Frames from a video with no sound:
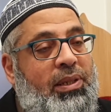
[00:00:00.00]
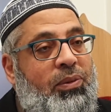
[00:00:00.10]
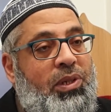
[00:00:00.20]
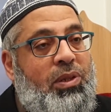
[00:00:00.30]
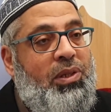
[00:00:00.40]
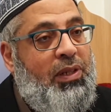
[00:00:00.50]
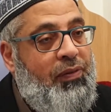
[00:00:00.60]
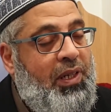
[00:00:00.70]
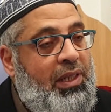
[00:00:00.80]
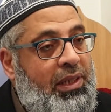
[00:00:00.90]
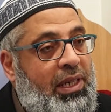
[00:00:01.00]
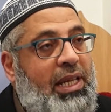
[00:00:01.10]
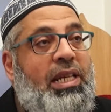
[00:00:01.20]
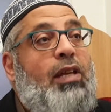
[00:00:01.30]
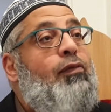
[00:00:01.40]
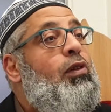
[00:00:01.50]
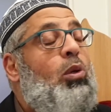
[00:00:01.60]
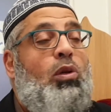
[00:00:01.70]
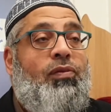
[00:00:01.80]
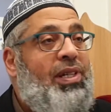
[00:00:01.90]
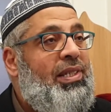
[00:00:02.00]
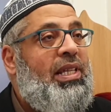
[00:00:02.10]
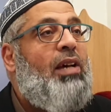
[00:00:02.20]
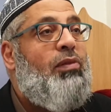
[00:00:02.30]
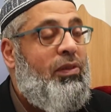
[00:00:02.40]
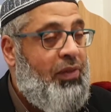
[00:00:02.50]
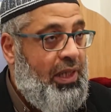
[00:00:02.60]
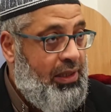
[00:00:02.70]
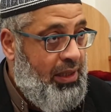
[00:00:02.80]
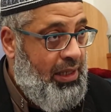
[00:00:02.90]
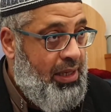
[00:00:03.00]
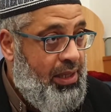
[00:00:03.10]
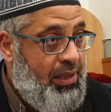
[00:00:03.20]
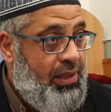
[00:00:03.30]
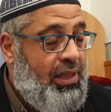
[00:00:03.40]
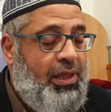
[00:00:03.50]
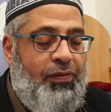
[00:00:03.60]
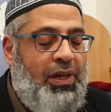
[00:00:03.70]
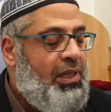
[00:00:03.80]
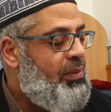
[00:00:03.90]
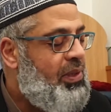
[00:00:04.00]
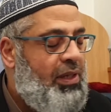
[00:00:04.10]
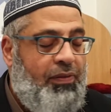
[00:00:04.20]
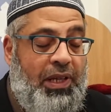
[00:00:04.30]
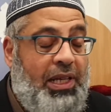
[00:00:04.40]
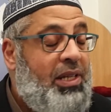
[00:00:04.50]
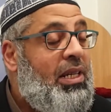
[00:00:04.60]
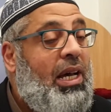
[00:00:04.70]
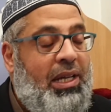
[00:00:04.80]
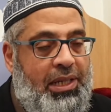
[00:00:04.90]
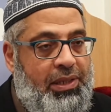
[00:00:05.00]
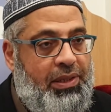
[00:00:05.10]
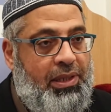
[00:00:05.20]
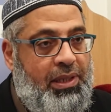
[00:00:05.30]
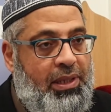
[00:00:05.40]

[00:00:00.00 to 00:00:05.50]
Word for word: When you're in difficulty, and every one of us have difficulty like this, that they find themselves like in darkness,